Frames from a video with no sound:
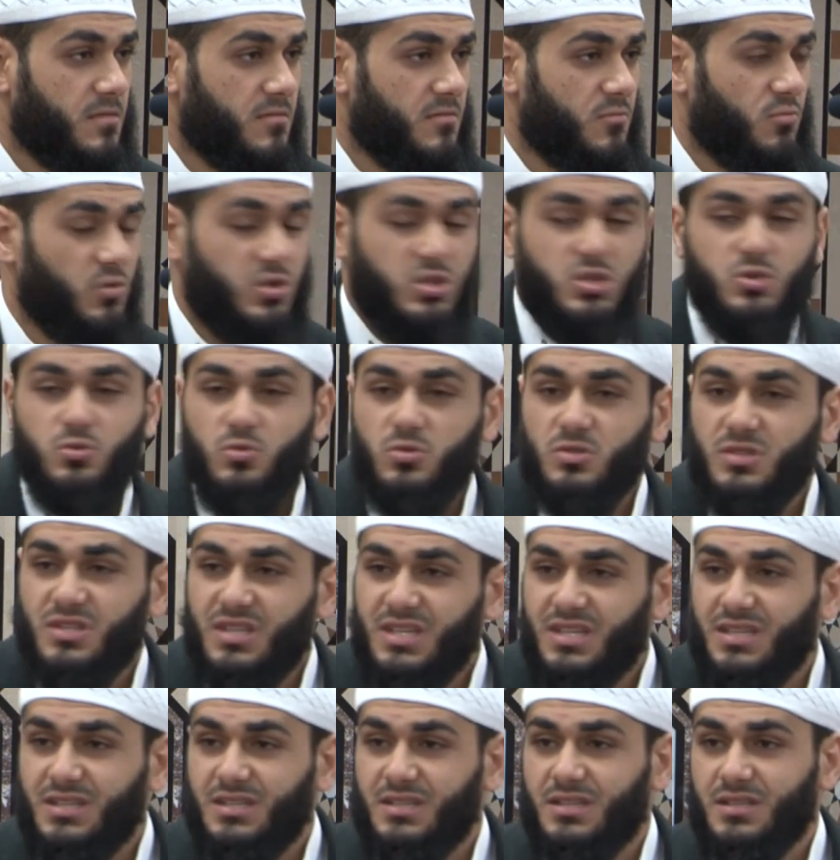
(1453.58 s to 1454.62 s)
when you will
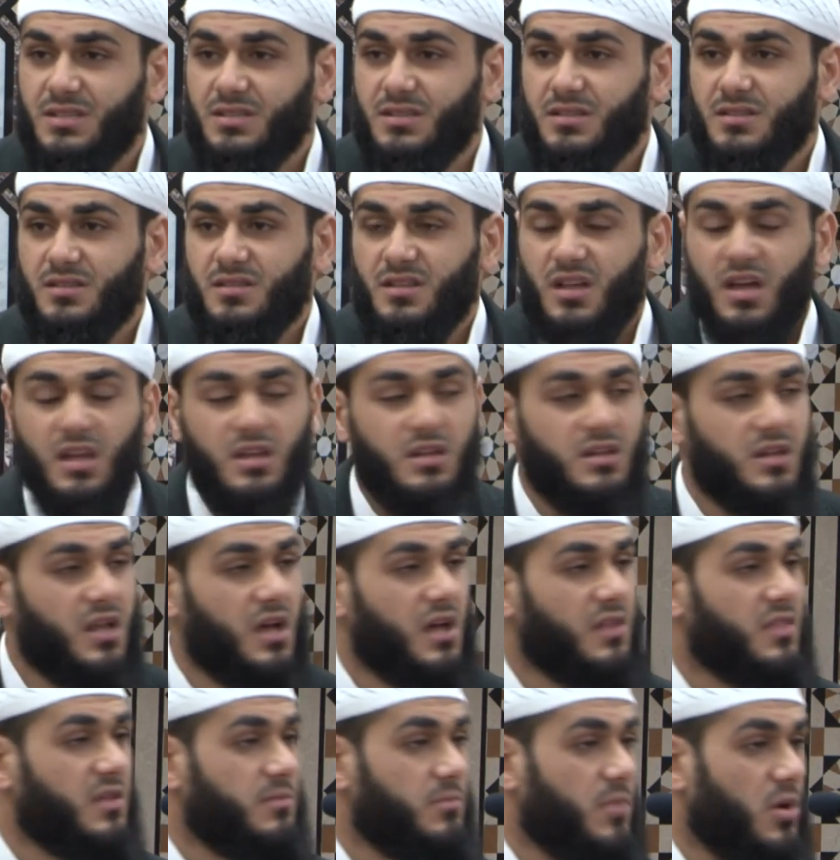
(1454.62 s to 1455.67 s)
need
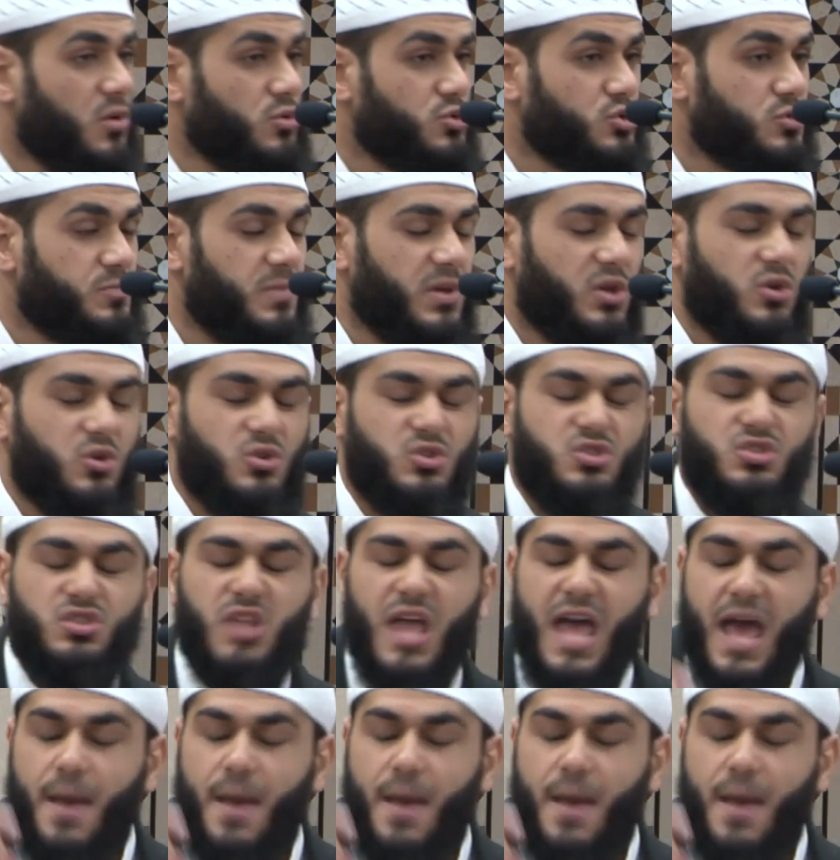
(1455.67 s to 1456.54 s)
Allah the most because